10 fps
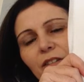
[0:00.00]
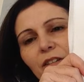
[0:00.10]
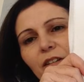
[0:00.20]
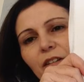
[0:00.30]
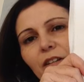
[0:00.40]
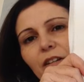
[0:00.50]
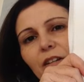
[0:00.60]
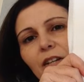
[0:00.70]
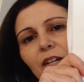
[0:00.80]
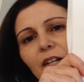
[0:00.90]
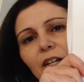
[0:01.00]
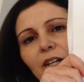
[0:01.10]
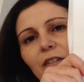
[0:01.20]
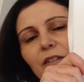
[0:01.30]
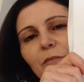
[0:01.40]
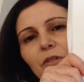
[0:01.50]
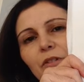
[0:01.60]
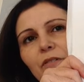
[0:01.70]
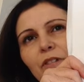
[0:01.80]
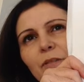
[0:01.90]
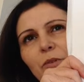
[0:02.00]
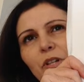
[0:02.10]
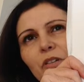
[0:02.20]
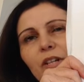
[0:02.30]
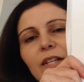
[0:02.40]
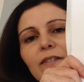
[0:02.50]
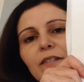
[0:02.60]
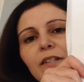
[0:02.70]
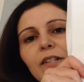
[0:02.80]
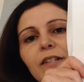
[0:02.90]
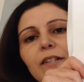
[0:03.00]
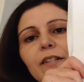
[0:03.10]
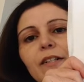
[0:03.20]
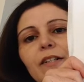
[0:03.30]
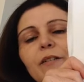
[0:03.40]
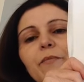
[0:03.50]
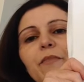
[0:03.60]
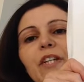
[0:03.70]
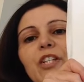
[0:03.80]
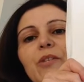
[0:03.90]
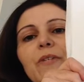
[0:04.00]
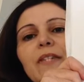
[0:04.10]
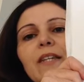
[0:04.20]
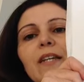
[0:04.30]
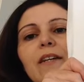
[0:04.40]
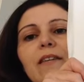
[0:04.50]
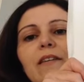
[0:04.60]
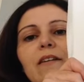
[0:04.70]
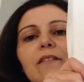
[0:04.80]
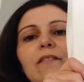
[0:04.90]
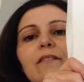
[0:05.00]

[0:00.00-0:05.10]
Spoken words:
think, this morning or last night, and she was saying that